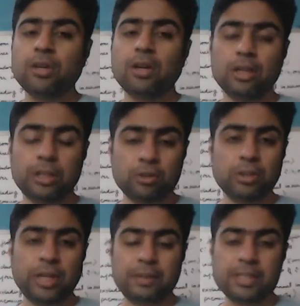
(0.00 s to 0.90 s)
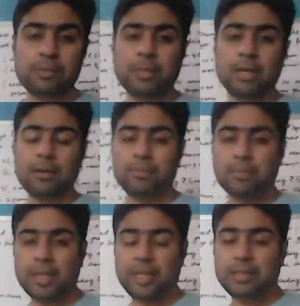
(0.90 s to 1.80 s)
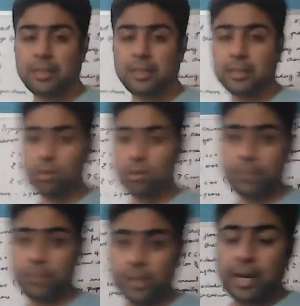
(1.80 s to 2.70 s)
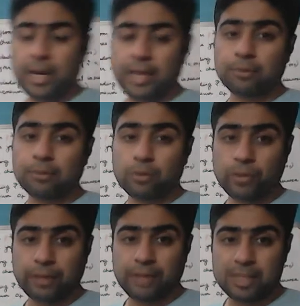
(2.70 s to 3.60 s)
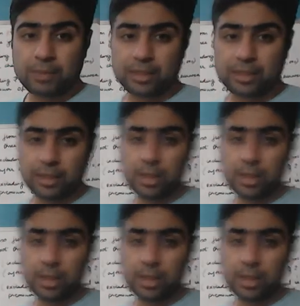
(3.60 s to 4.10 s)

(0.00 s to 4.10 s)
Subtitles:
Invest in income through investments.